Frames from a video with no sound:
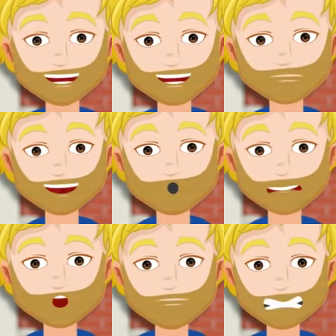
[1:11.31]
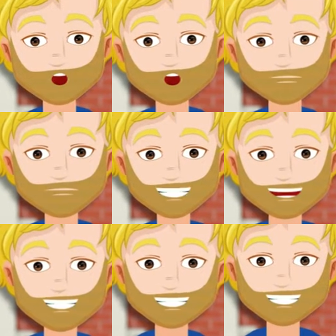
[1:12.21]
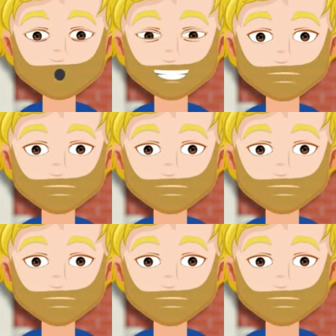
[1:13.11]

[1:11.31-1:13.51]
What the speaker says: and it included on-site work experience too.